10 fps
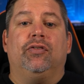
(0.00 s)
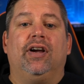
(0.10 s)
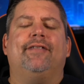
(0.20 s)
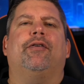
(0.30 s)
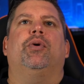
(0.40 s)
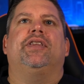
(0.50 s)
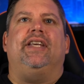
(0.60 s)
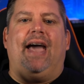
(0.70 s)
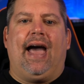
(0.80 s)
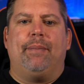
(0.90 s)
around for what
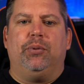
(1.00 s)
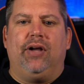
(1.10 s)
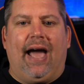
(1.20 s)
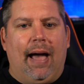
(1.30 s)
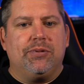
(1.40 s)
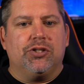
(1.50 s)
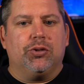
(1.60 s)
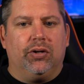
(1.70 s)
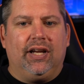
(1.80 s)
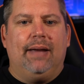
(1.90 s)
the Apple App
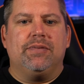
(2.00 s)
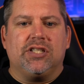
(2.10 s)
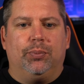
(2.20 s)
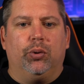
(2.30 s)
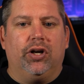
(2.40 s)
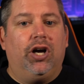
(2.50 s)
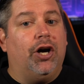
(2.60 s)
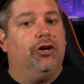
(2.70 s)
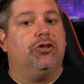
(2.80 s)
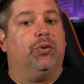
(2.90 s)
Store games support
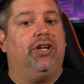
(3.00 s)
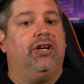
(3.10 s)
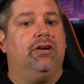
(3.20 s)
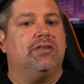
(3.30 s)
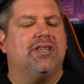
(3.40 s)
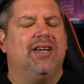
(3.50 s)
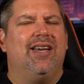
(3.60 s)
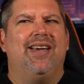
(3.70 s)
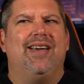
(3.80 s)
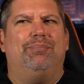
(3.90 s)
120 Hz,
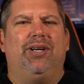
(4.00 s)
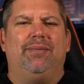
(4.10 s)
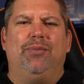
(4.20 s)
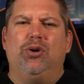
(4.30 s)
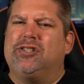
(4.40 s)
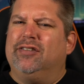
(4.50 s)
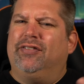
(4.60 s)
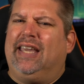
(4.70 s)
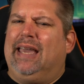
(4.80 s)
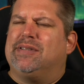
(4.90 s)
but most of
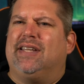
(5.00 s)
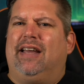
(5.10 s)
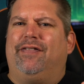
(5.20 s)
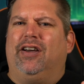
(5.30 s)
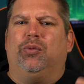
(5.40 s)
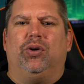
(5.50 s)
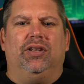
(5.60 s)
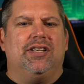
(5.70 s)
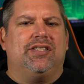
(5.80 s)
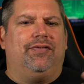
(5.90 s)
the games that I found were
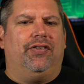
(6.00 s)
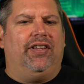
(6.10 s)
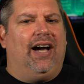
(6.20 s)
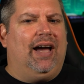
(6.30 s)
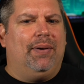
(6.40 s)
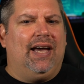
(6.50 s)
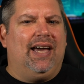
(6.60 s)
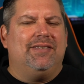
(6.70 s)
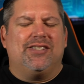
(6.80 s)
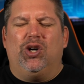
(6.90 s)
listed for the
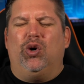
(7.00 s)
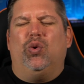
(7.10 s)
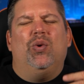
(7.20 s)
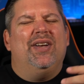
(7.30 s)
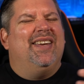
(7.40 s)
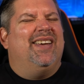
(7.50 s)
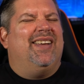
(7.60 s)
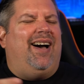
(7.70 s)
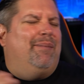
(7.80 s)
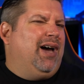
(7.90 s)
iPad, so
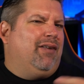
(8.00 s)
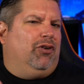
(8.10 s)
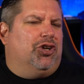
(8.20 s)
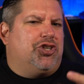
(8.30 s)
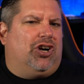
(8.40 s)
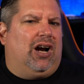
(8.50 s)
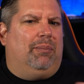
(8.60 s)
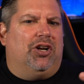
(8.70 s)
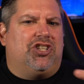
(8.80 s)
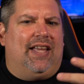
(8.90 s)
I'm not really sure how
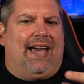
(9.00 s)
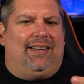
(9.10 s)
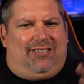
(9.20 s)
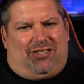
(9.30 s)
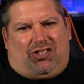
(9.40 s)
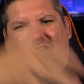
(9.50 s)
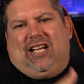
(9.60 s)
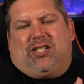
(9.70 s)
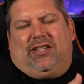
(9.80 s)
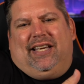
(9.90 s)
much that
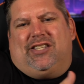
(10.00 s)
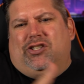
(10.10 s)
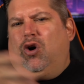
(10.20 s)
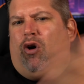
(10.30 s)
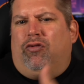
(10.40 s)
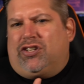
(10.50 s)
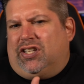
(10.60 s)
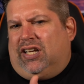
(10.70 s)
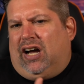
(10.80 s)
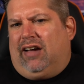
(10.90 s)
translates over
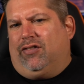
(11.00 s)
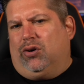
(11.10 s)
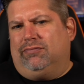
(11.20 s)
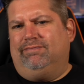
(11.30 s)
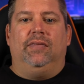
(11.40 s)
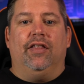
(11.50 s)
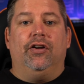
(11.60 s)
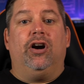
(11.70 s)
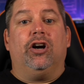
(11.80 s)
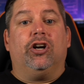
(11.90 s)
to the iPhone. Now,
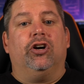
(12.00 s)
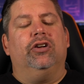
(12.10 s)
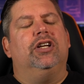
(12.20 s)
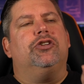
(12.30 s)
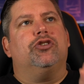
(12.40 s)
there are currently